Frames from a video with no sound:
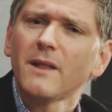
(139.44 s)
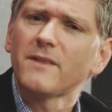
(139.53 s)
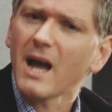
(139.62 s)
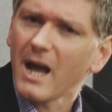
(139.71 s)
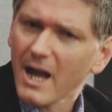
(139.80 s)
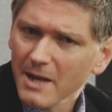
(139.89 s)
The
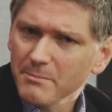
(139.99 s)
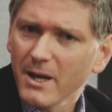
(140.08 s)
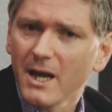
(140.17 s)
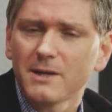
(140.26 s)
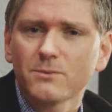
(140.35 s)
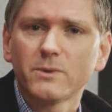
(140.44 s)
hard
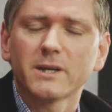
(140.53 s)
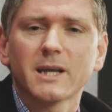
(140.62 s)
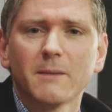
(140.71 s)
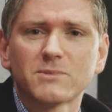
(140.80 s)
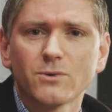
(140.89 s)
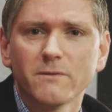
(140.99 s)
part when it
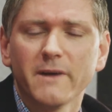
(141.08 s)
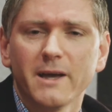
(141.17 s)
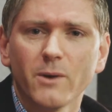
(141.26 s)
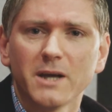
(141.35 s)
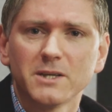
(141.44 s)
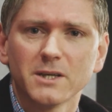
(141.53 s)
comes to
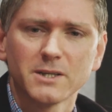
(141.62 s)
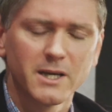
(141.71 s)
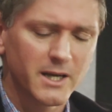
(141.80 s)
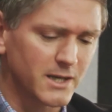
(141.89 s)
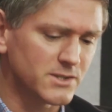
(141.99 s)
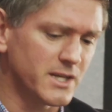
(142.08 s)
evaluating it
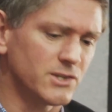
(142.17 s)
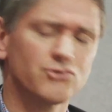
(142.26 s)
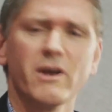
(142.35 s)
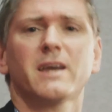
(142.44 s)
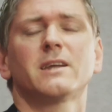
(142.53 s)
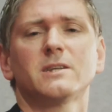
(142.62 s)
is then
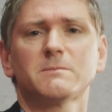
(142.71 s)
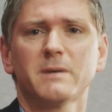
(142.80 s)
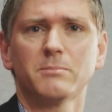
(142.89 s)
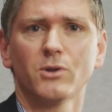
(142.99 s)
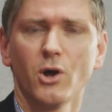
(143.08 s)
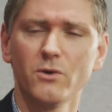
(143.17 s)
tracking these
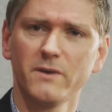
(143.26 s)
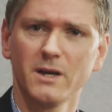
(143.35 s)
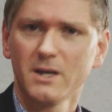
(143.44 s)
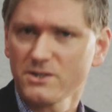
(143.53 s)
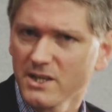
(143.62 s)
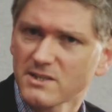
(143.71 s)
people over,
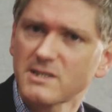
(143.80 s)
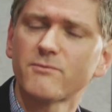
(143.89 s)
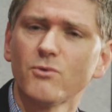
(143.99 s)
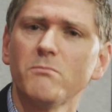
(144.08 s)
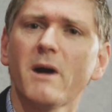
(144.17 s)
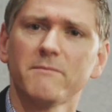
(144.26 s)
say,
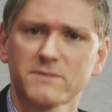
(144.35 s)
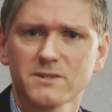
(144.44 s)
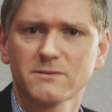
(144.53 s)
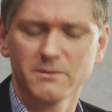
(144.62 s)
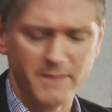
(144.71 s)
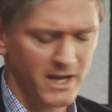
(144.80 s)
several months
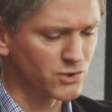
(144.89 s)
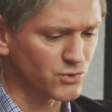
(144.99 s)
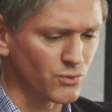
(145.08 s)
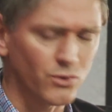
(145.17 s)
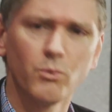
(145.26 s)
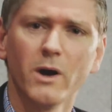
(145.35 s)
to make
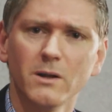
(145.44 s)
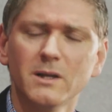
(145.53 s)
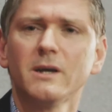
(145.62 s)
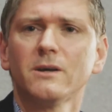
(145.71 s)
sure, well,